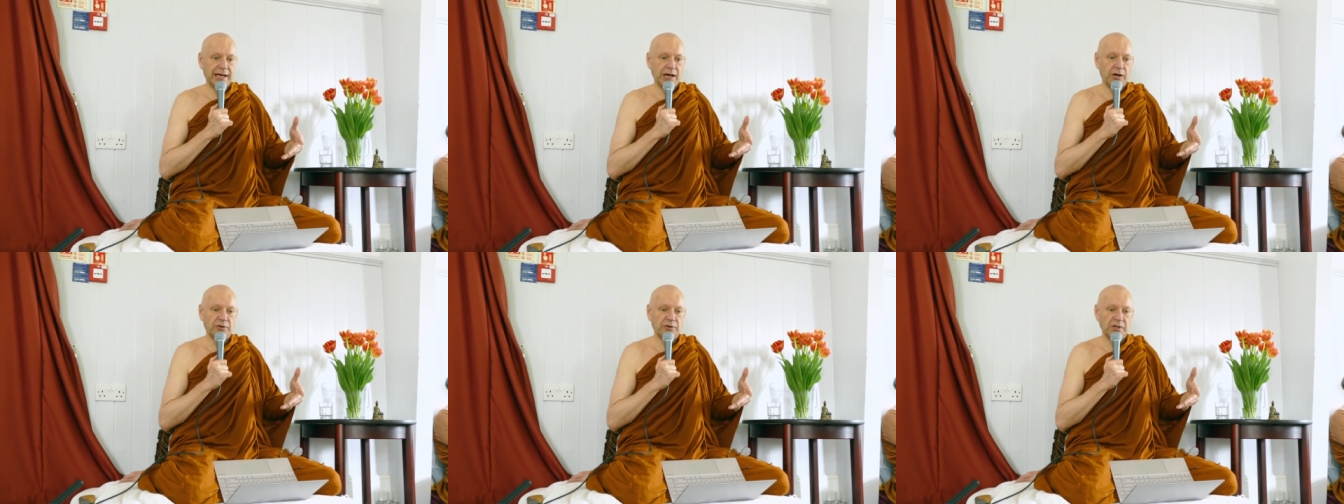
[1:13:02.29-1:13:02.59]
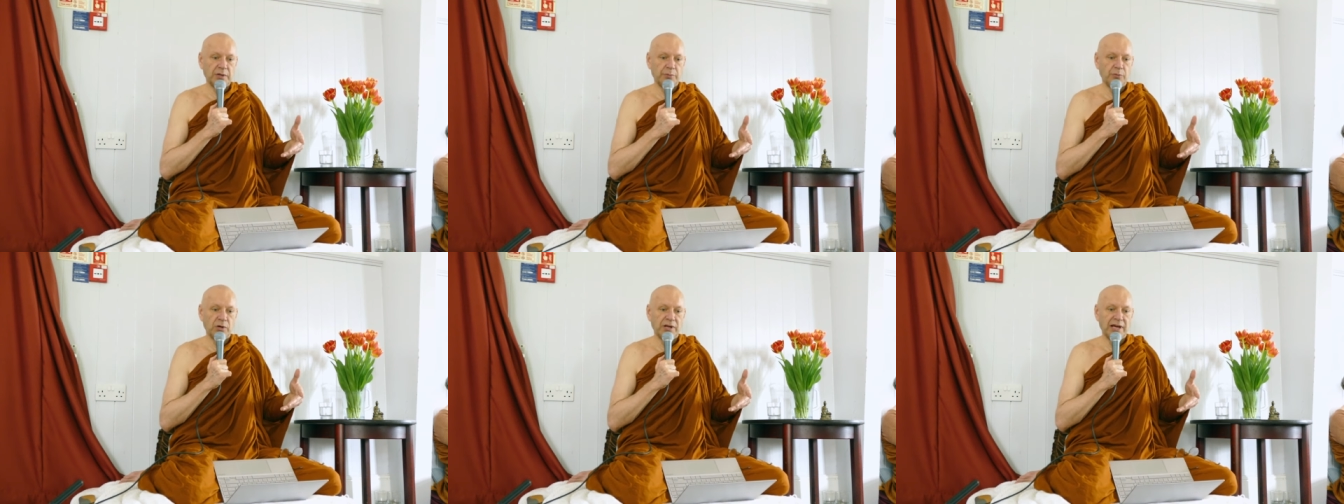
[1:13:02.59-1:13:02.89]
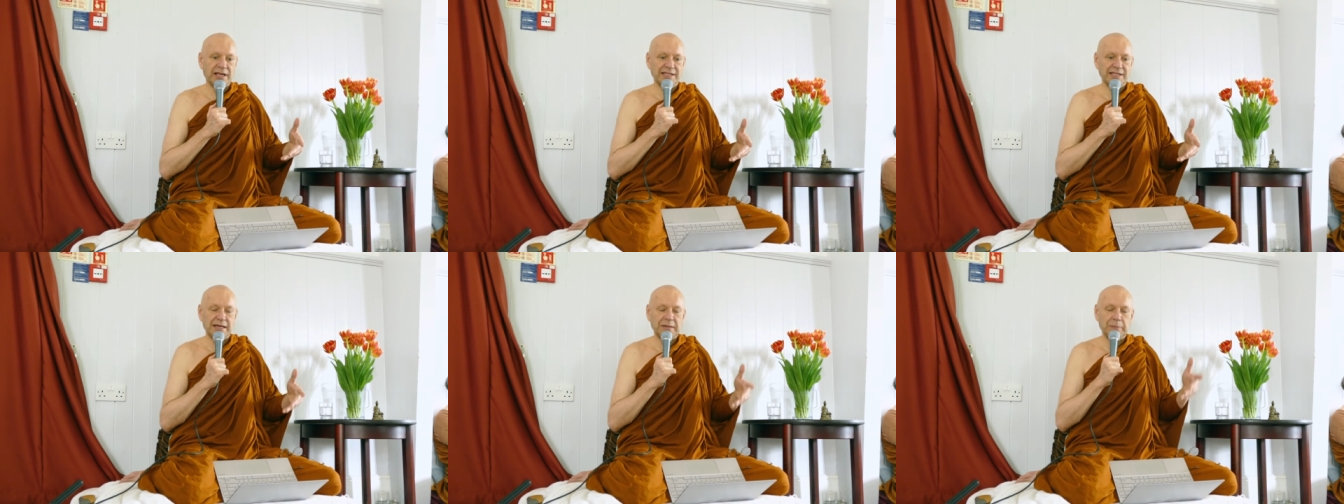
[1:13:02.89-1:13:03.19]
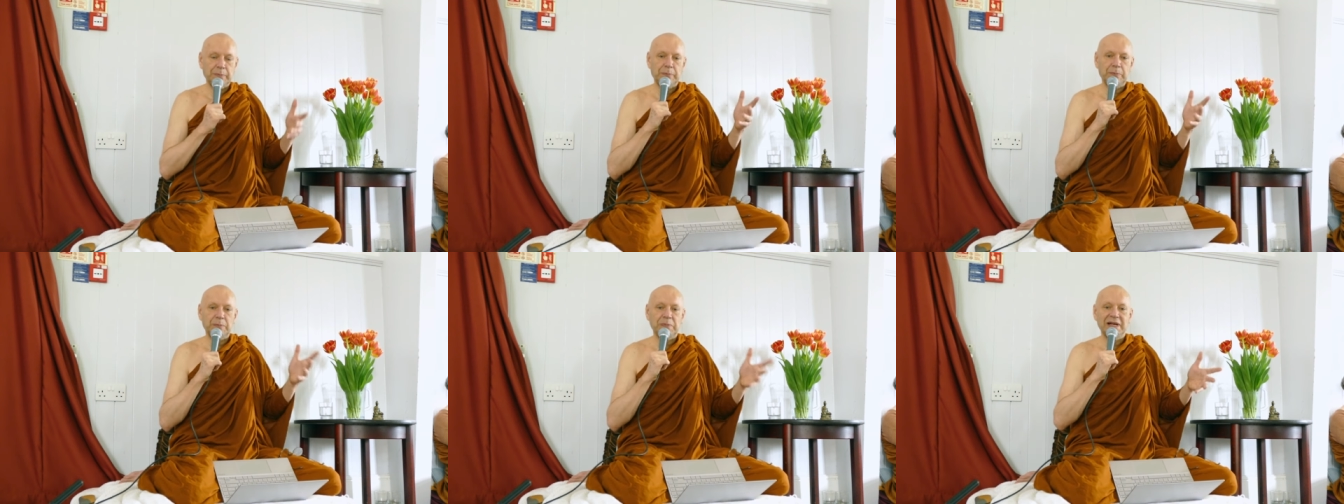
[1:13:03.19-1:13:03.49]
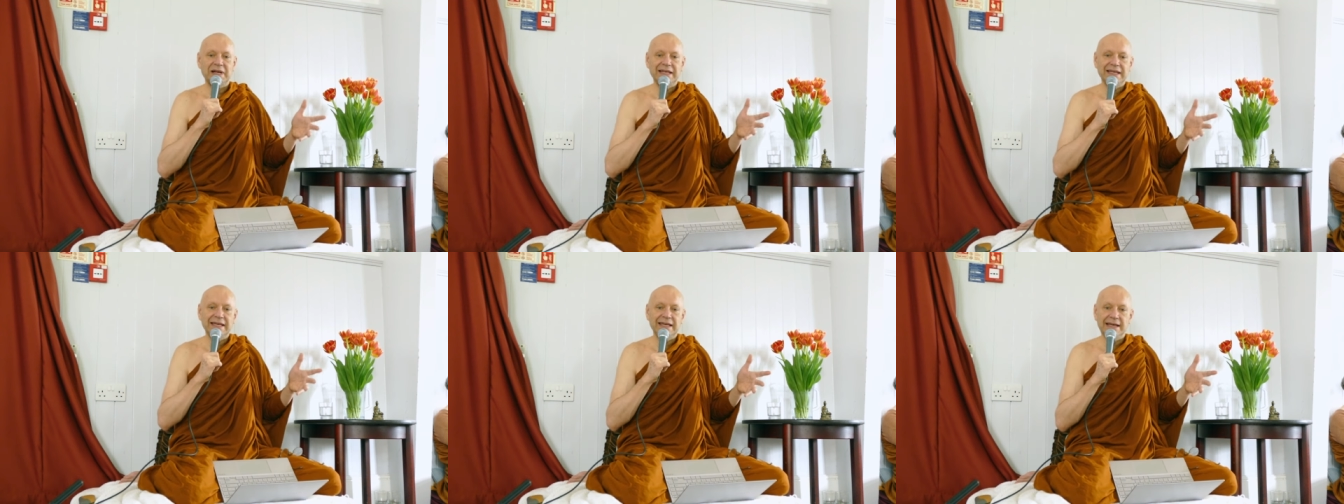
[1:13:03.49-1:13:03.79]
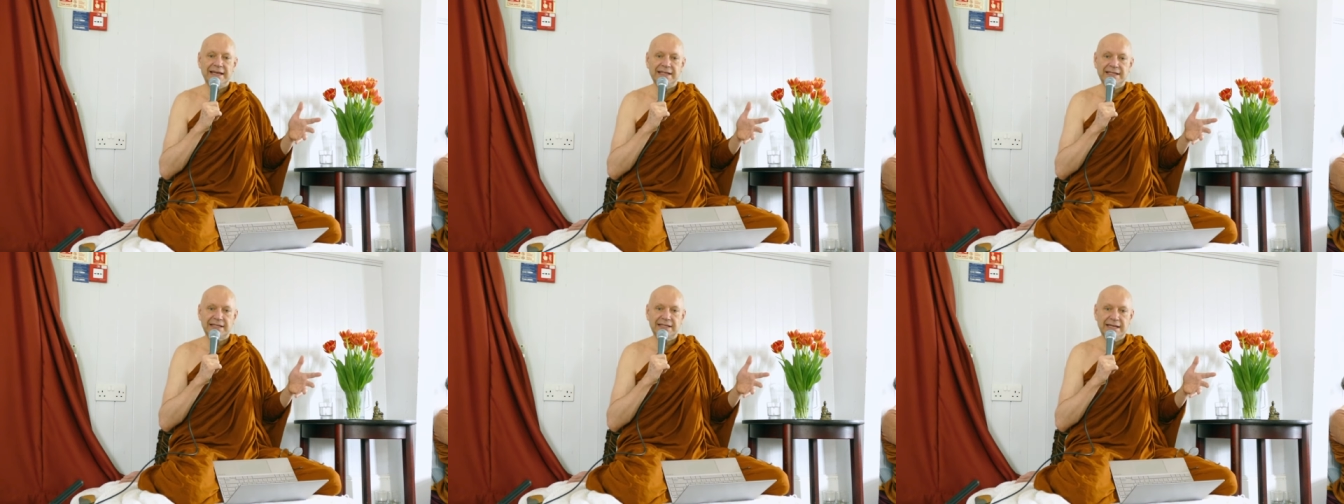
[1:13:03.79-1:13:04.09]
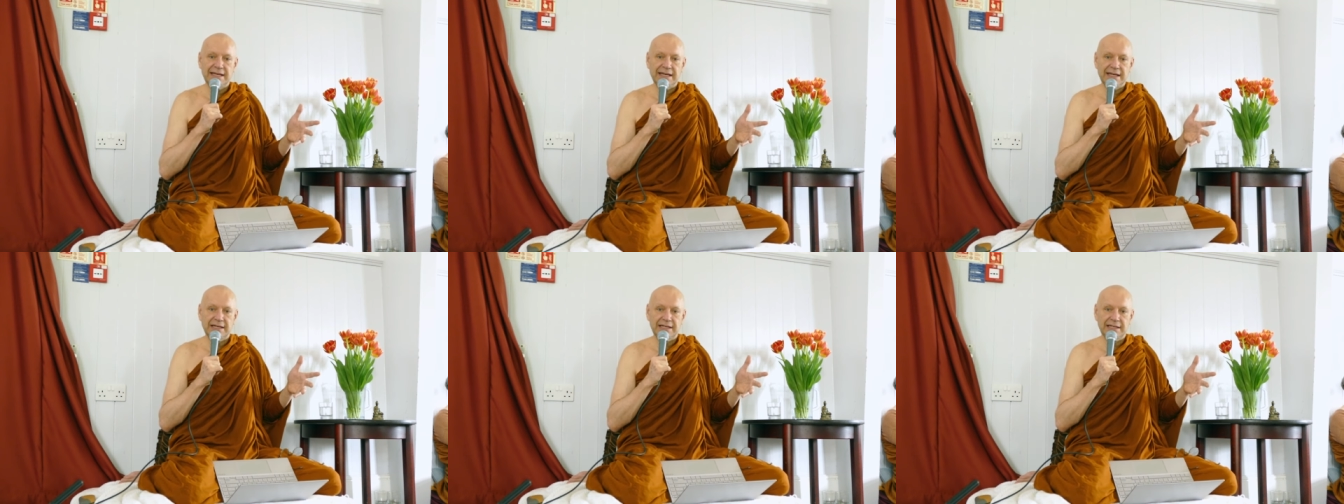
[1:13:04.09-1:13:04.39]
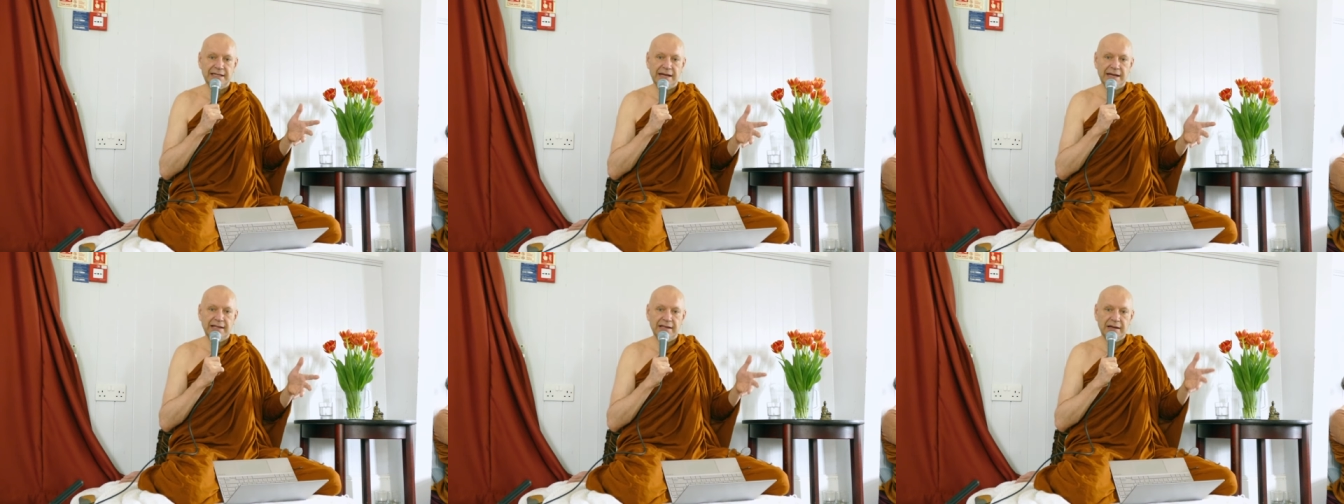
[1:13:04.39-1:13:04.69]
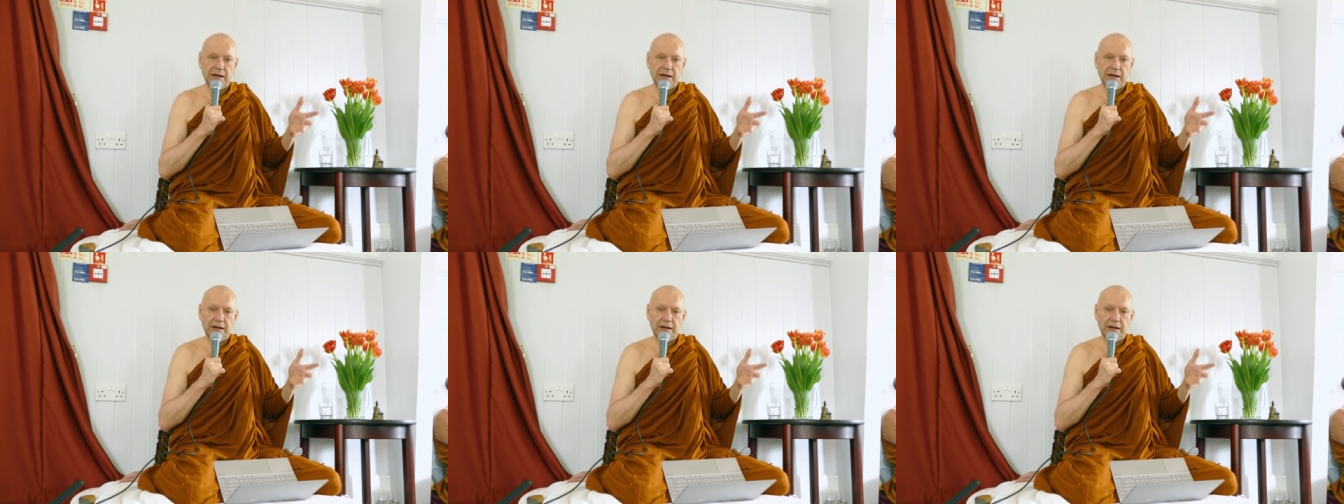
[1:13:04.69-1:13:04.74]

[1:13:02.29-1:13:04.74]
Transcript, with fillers: down to the Buddha and saying, Please teach here.